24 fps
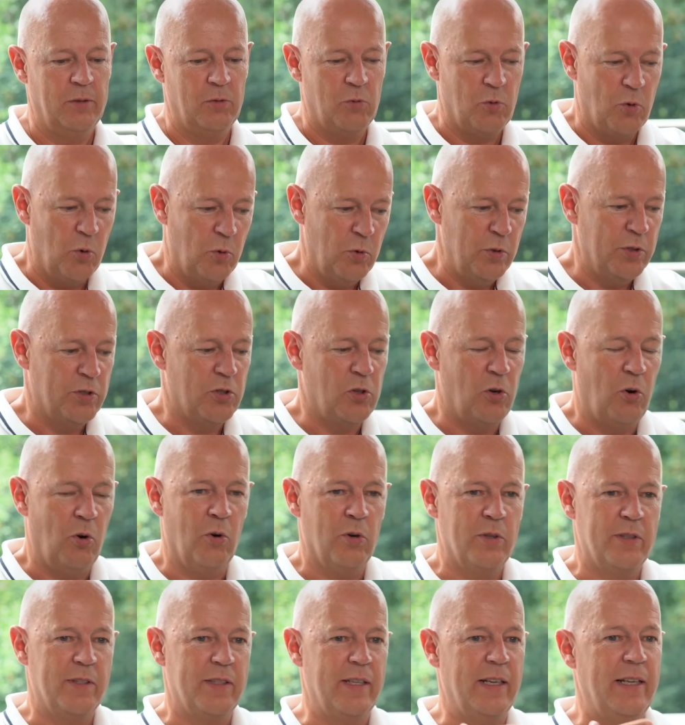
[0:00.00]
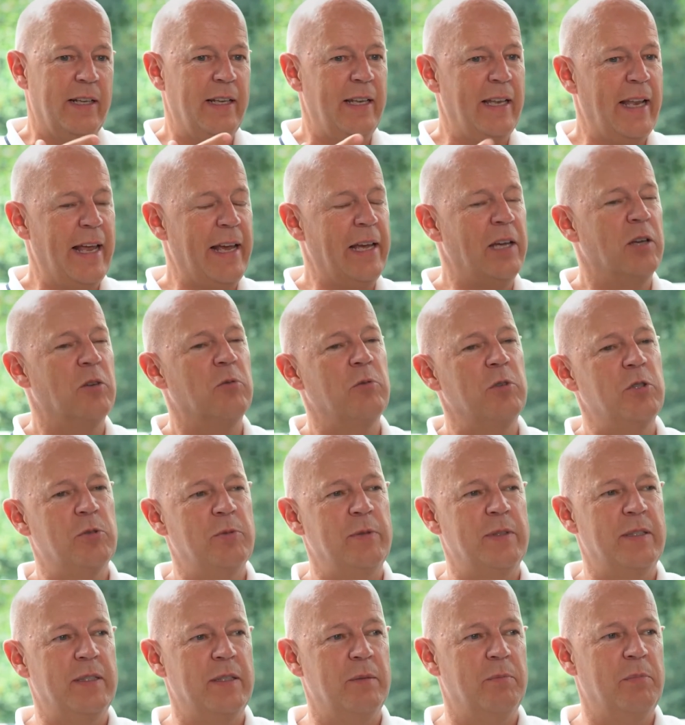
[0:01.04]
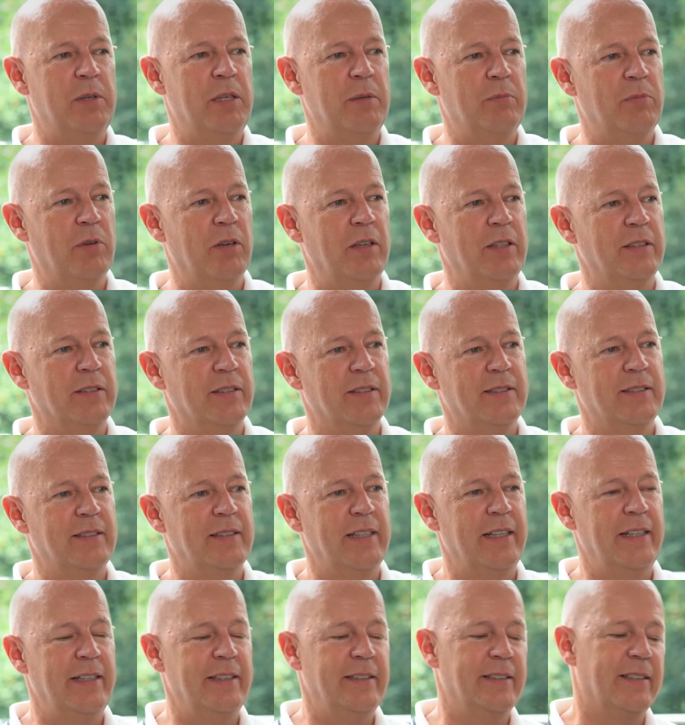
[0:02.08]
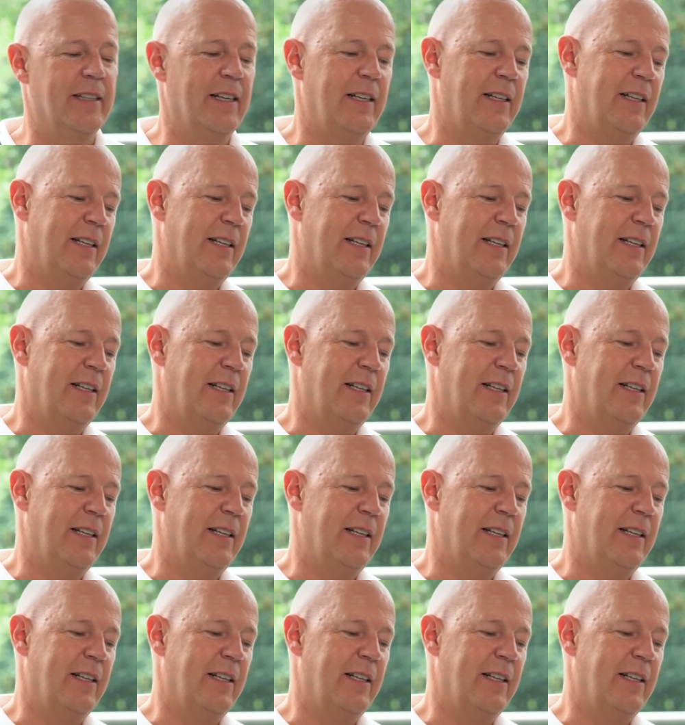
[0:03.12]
role talks a language which the people understand.